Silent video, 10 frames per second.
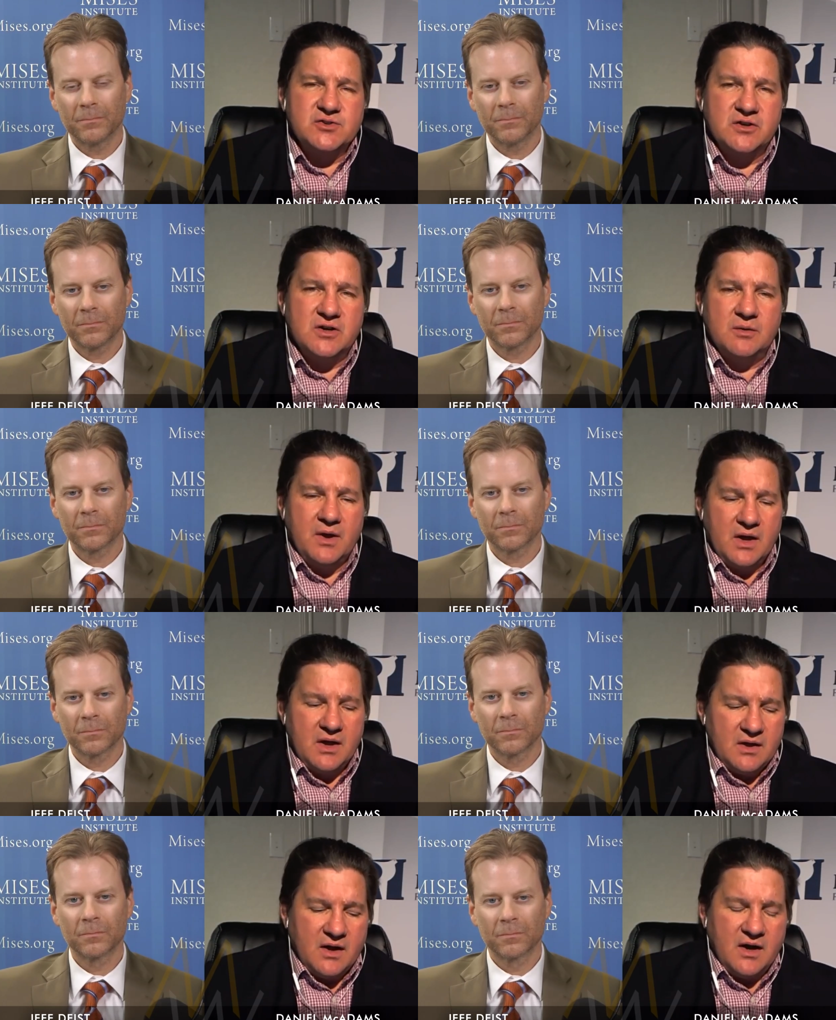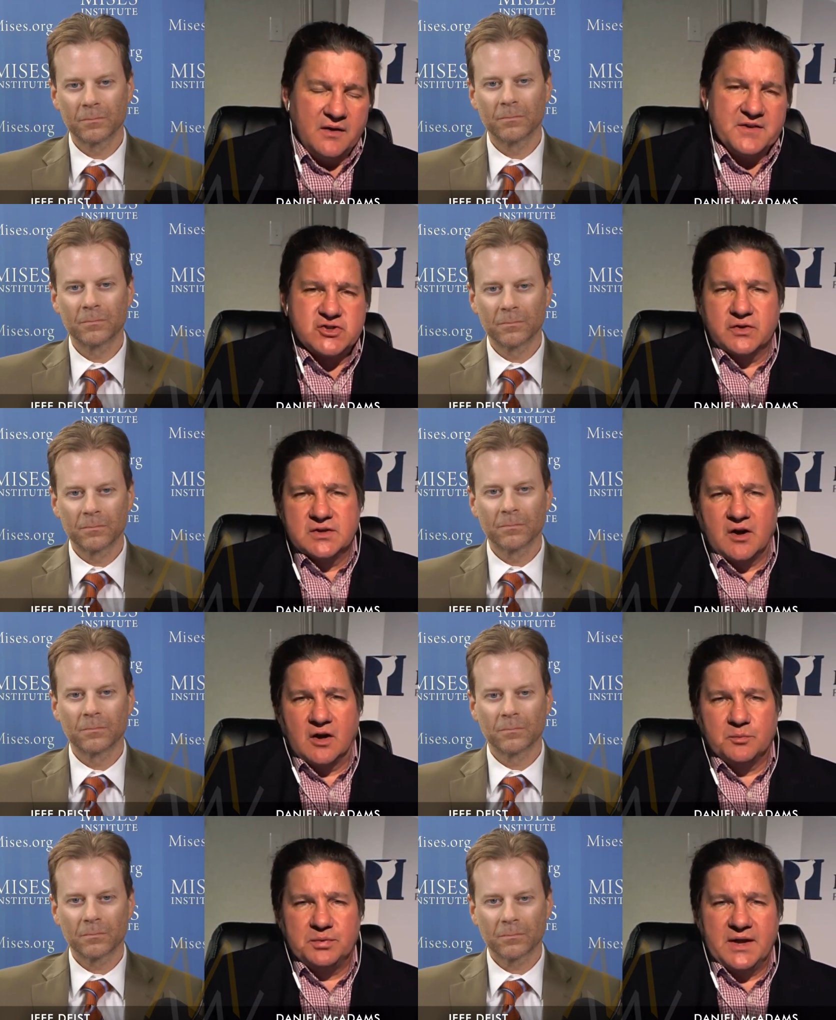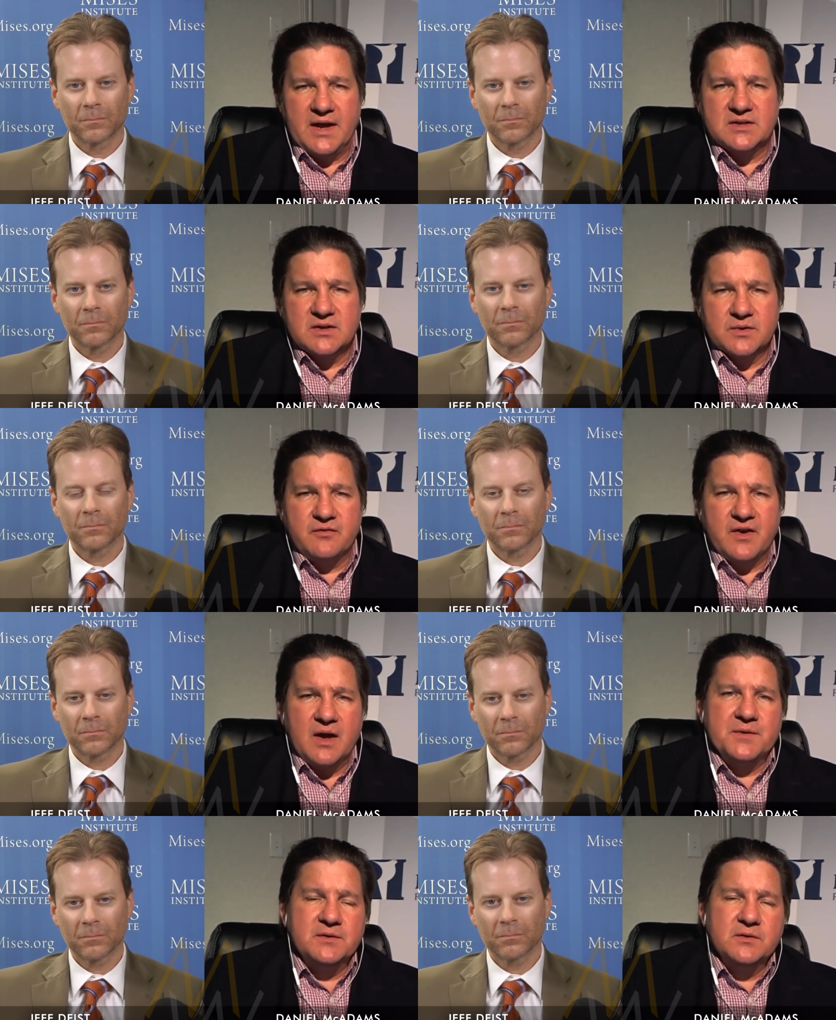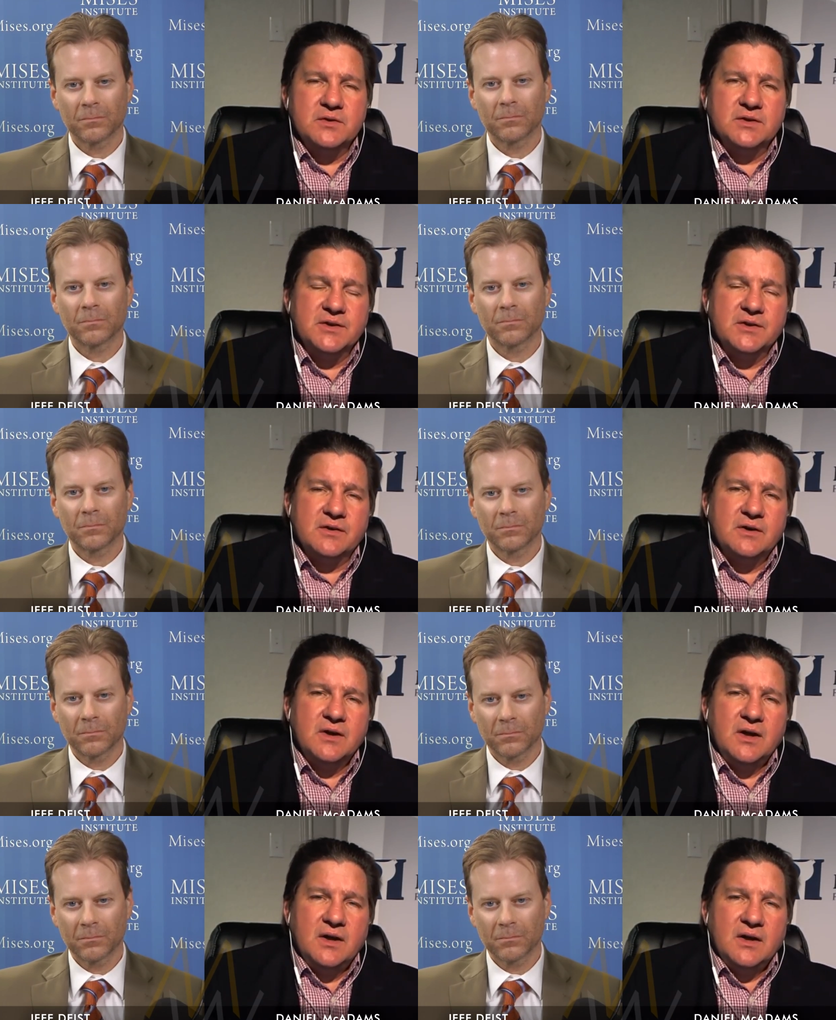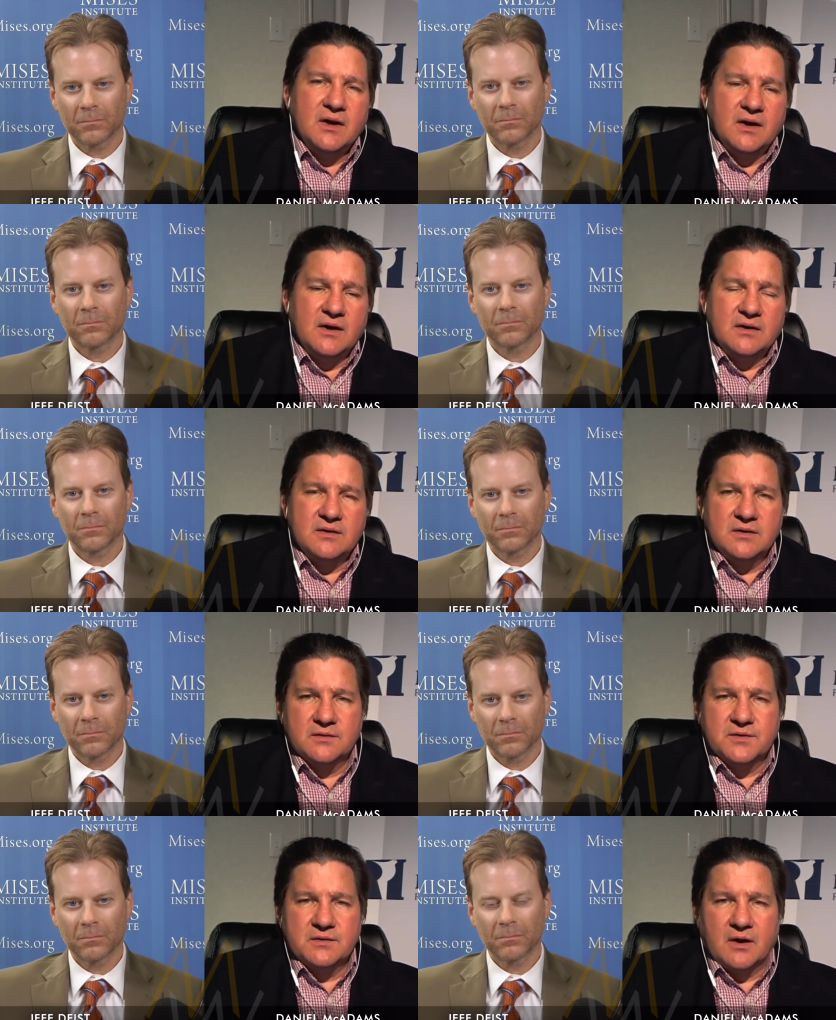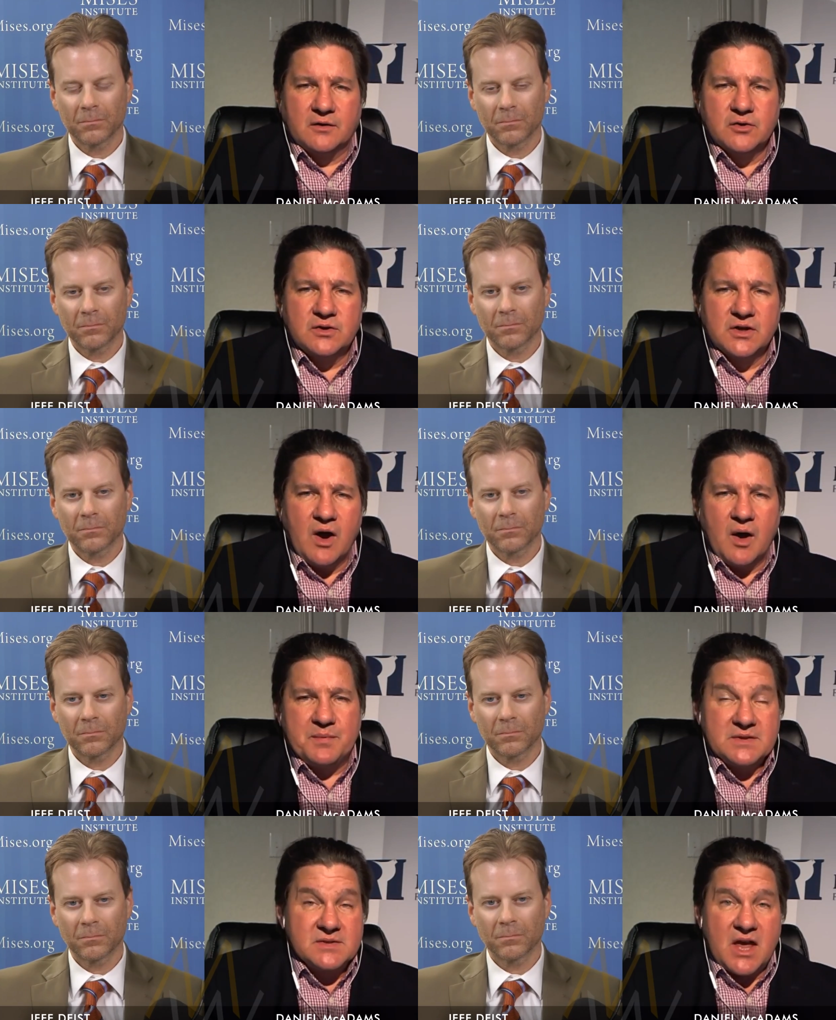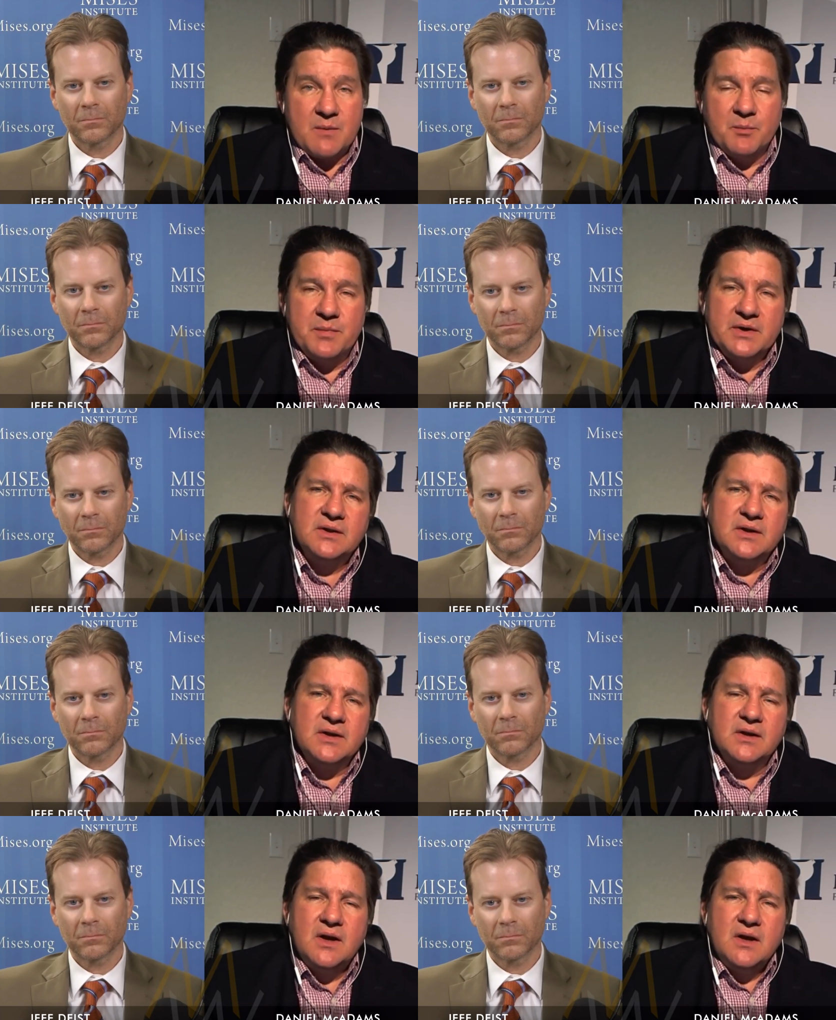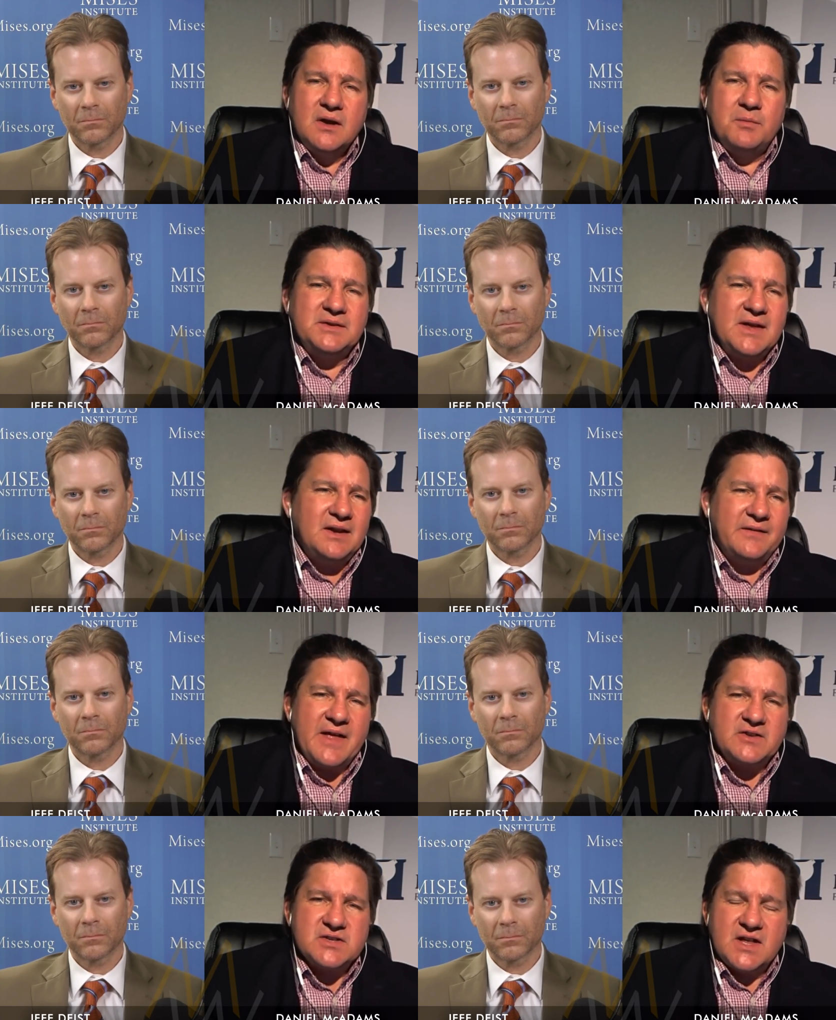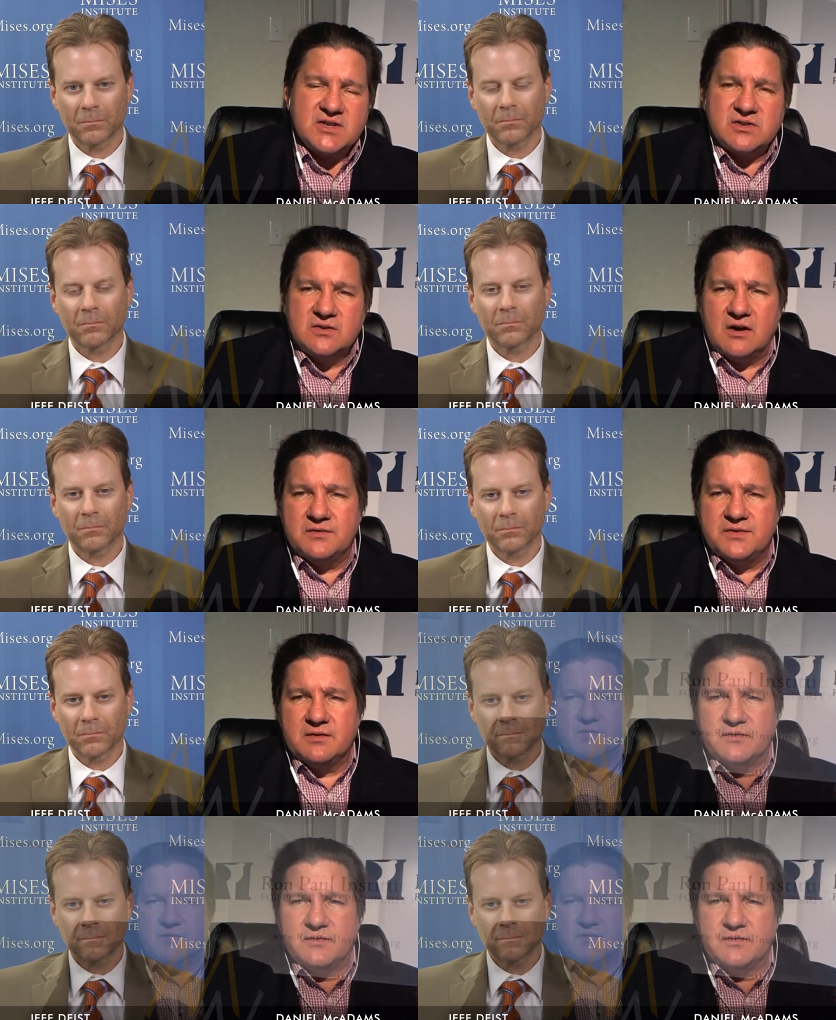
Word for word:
Speaker 1: term, this $1 trillion plan to revamp the nuclear, our nuclear weapons capability. But then again, that just lets you know that